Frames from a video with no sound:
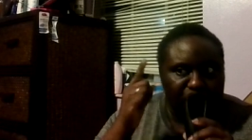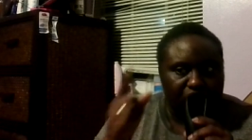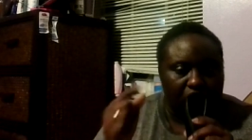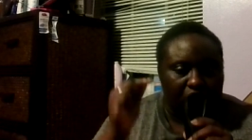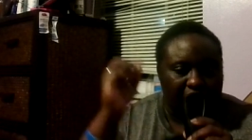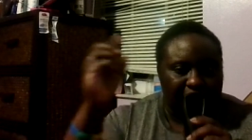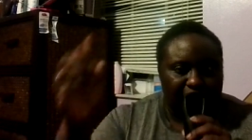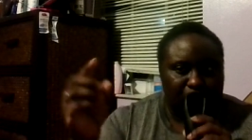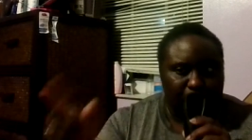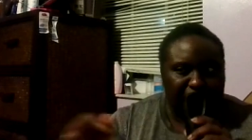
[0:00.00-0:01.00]
uh, I
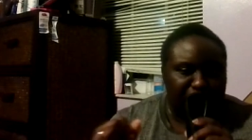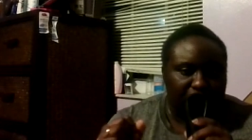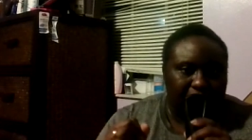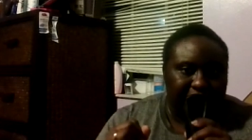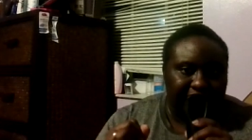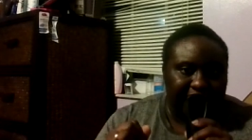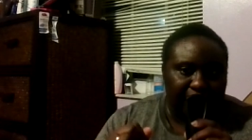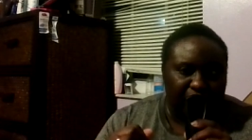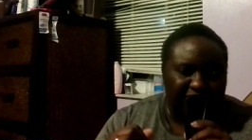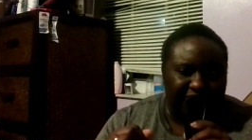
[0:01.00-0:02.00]
was watching her body
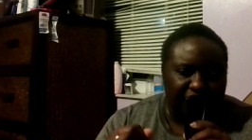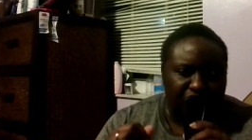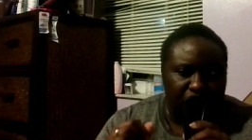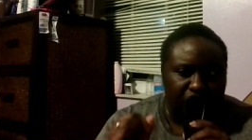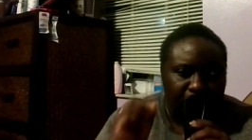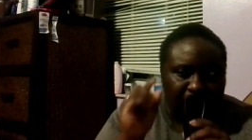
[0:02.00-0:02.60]
language, and she,